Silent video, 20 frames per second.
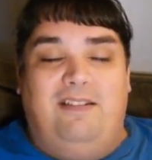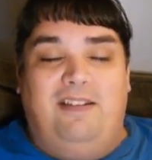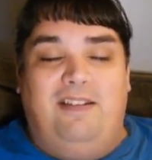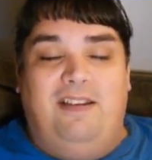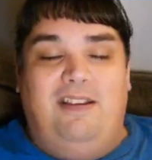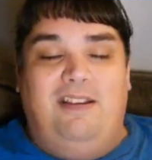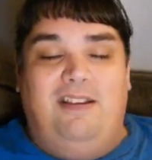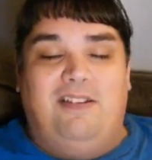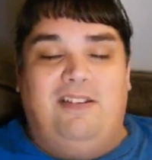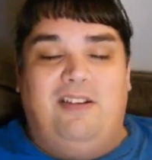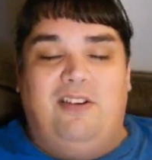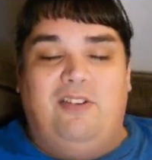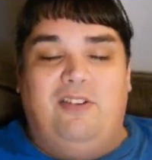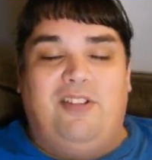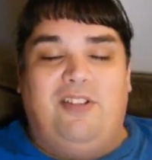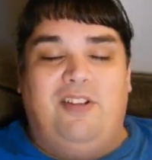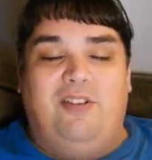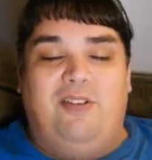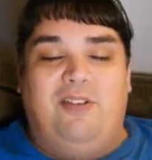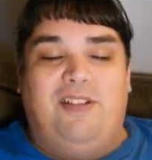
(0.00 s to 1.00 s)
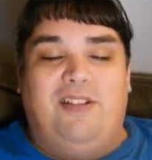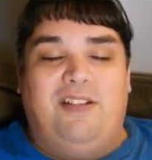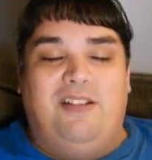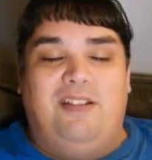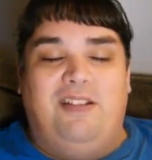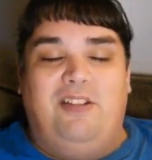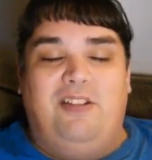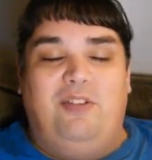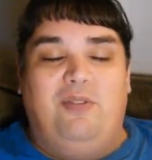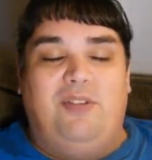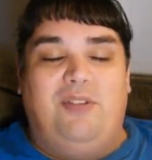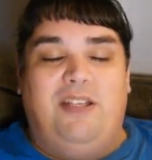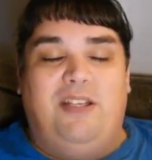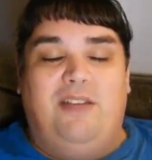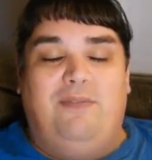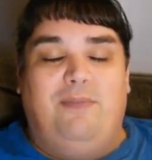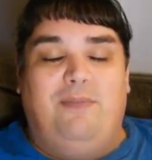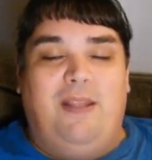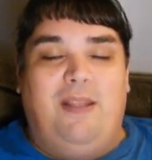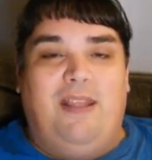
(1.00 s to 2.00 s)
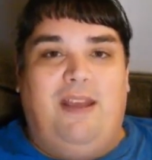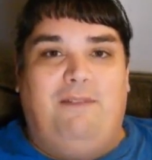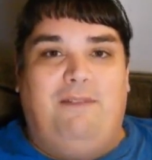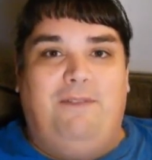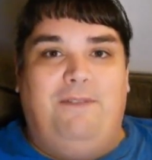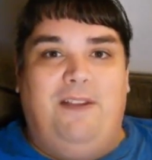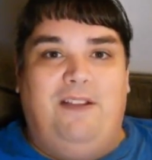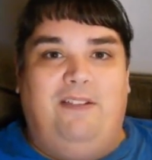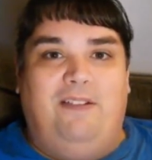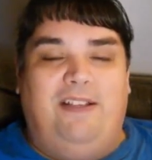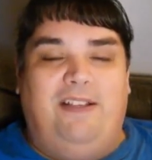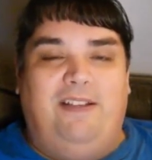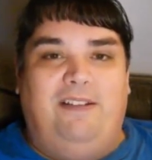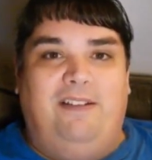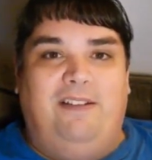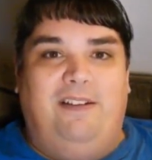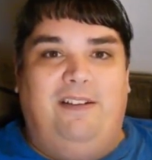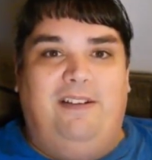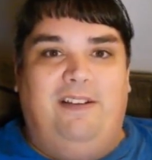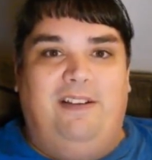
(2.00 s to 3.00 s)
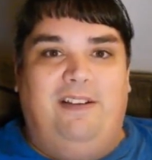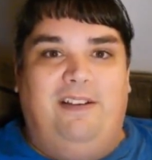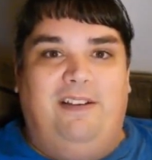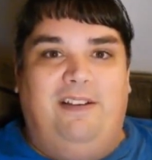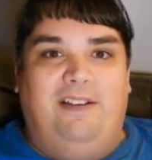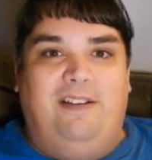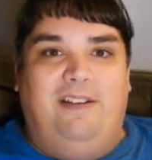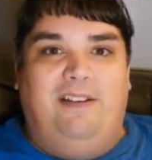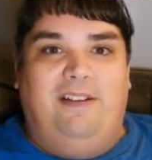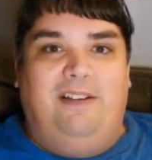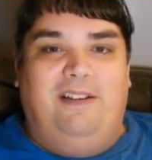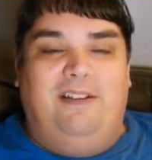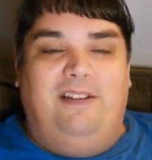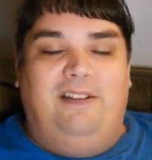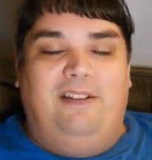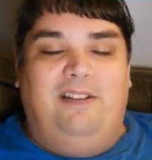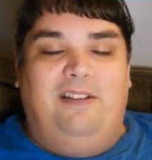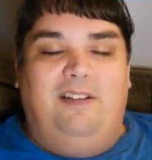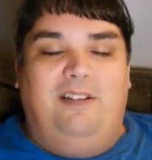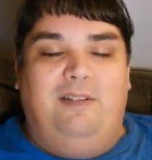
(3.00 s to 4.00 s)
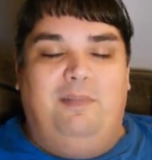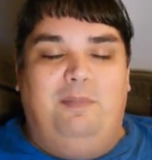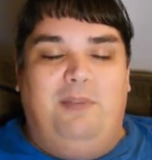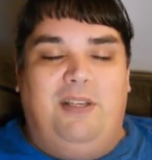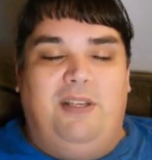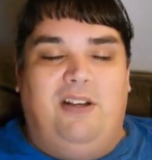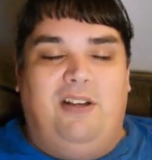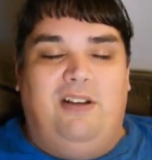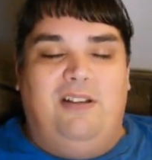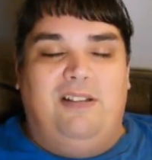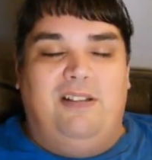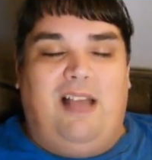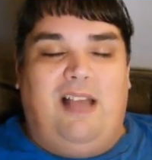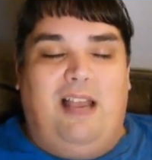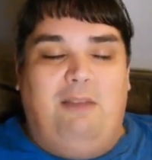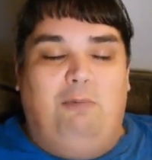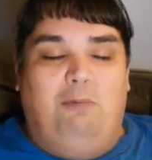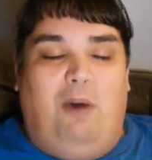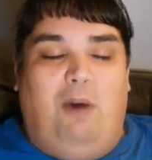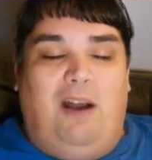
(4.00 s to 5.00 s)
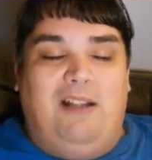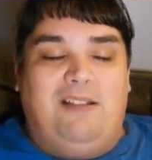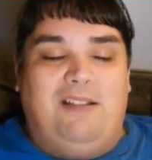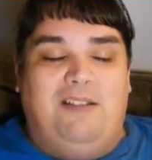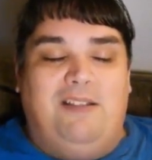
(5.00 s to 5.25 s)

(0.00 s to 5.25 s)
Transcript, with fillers: the entire series continues to give me that feeling because I want to